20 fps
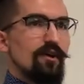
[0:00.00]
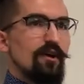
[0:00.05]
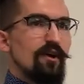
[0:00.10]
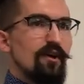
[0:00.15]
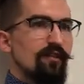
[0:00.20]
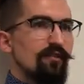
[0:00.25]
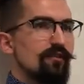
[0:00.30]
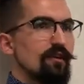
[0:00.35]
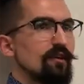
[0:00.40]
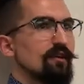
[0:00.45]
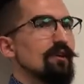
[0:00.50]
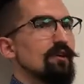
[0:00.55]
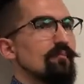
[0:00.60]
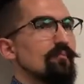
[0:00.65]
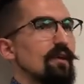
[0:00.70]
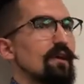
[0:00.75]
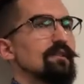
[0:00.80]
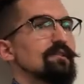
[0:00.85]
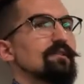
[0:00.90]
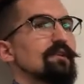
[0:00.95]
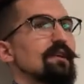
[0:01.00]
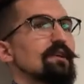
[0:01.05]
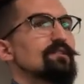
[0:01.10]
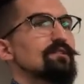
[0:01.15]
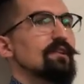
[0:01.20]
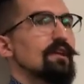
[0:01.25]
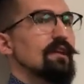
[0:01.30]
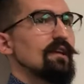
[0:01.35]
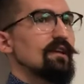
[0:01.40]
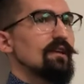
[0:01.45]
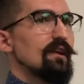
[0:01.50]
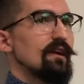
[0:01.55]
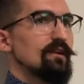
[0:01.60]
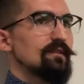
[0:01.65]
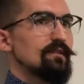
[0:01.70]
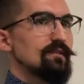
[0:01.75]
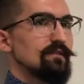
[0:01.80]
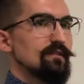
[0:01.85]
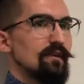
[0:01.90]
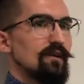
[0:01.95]
thinking based on educated
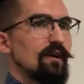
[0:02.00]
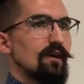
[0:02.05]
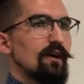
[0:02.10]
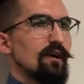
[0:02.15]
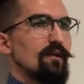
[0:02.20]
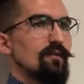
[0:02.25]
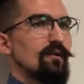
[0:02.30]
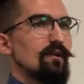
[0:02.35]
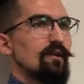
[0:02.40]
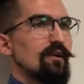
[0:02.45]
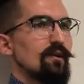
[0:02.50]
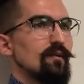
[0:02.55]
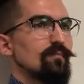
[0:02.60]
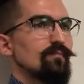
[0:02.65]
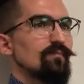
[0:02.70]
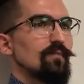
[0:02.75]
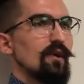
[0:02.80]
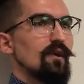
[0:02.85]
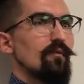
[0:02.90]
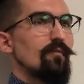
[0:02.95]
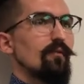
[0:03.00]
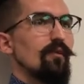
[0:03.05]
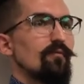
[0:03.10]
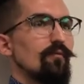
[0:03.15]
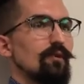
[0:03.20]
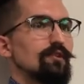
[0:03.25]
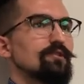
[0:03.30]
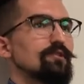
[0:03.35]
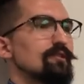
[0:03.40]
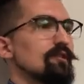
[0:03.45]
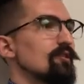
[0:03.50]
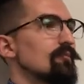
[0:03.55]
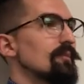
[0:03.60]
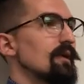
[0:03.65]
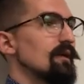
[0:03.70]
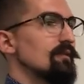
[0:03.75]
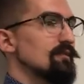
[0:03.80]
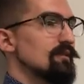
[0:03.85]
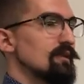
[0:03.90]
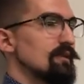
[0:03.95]
guess uh, um, of, of what you know
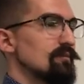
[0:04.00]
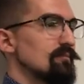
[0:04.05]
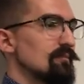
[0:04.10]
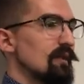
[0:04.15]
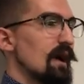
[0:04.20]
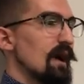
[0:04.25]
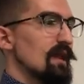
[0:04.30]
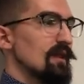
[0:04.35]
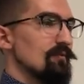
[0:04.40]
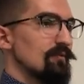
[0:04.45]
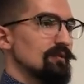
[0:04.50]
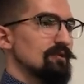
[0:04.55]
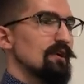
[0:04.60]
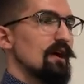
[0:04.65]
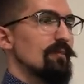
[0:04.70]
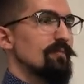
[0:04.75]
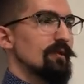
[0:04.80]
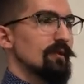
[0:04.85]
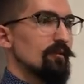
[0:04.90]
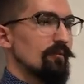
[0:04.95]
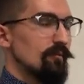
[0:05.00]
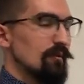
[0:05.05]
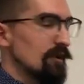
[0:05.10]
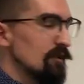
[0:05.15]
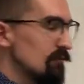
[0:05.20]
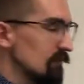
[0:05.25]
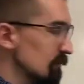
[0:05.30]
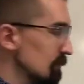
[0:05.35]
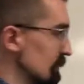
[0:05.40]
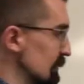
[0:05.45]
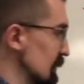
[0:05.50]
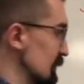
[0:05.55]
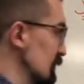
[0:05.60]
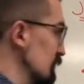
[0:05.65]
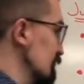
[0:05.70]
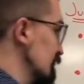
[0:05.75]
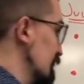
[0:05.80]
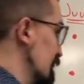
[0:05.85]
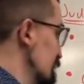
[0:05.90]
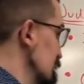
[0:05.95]
about the item or topic or whatever.
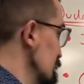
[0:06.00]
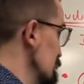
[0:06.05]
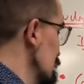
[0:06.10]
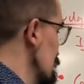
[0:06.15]
Okay,